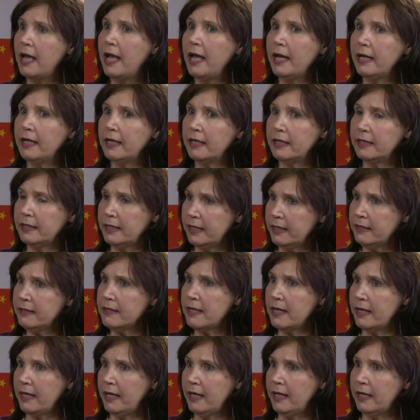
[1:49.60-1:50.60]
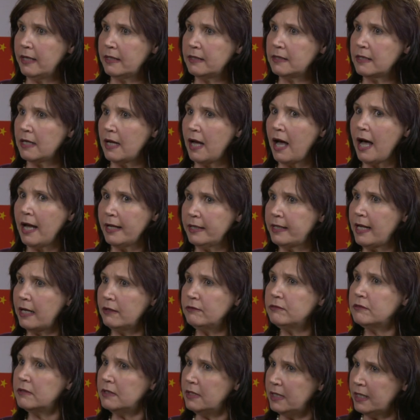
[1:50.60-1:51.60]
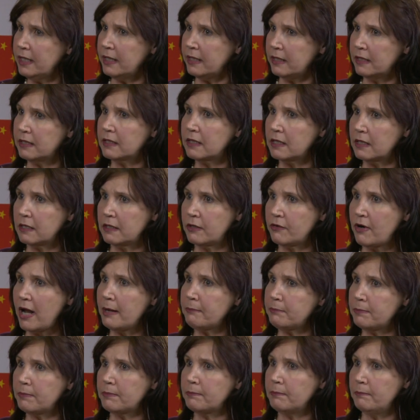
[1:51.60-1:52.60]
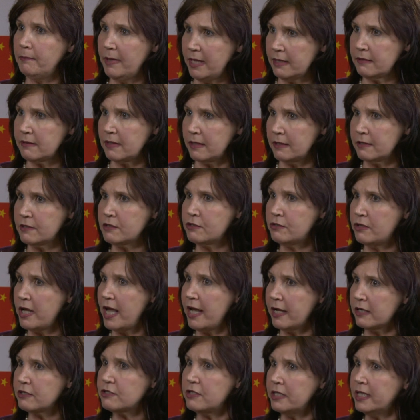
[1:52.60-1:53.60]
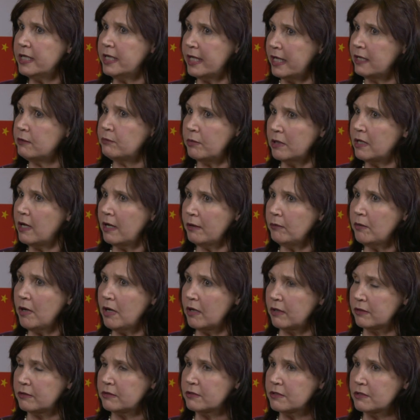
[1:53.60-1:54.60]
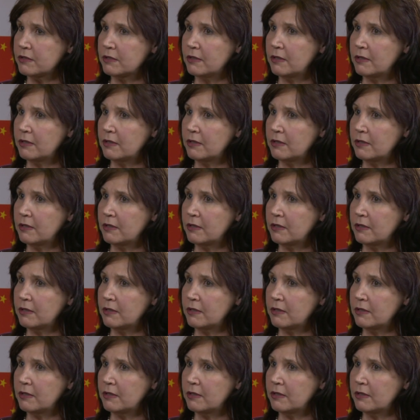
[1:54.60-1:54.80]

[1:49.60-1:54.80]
in the end, I don't need corrupt methods to actually get what I want.